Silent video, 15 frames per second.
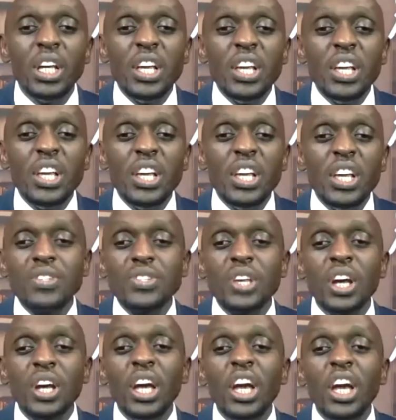
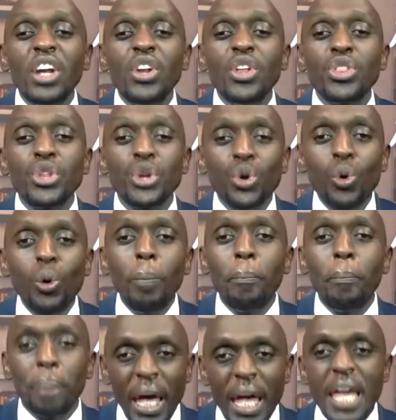Israelites had, through
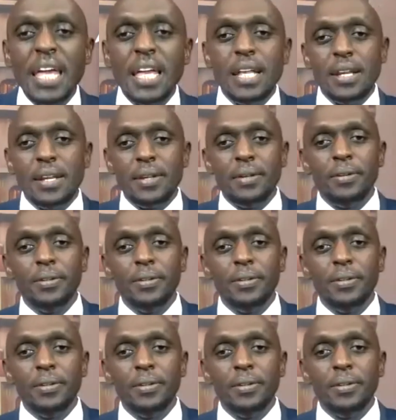pain,